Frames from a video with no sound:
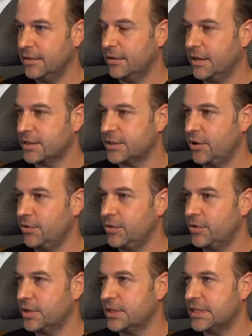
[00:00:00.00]
like so,
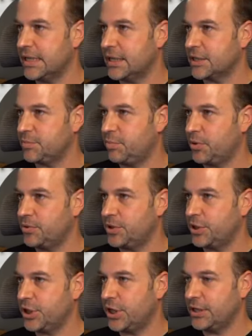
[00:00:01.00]
you can see
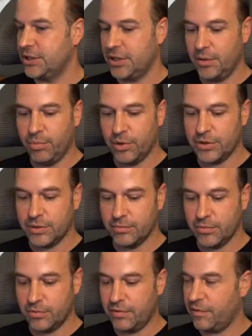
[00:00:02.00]
exposure change at the
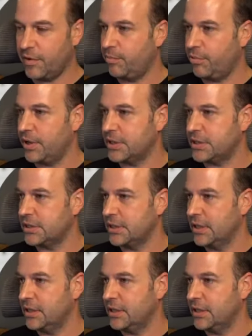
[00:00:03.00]
bottom, or if I press